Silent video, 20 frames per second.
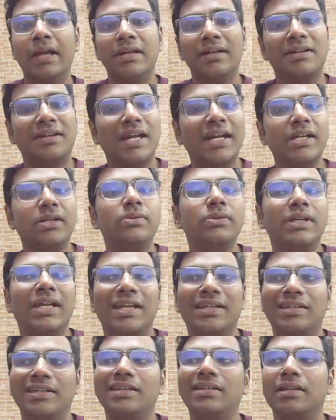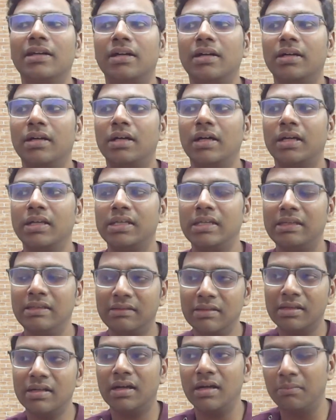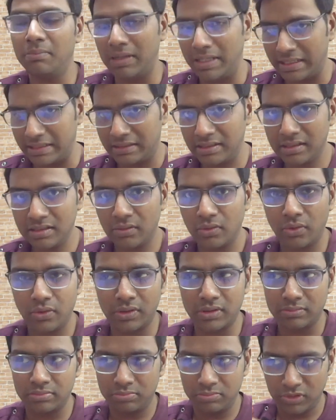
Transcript: Try to get it either ablated or